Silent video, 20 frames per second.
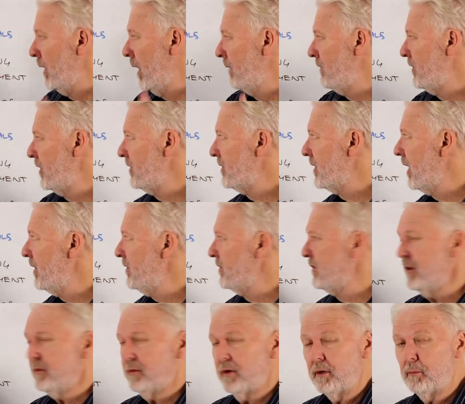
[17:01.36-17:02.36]
where I've
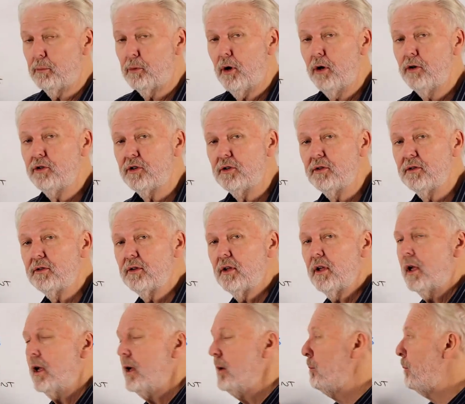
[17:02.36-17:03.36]
discussed different approaches.
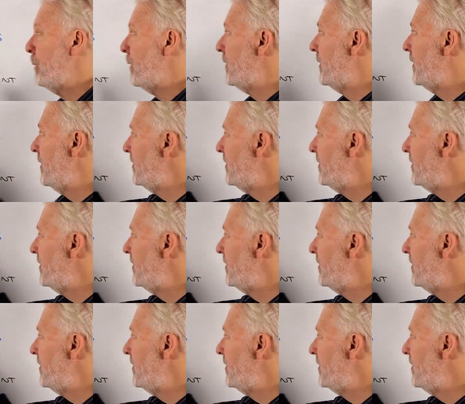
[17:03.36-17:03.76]
But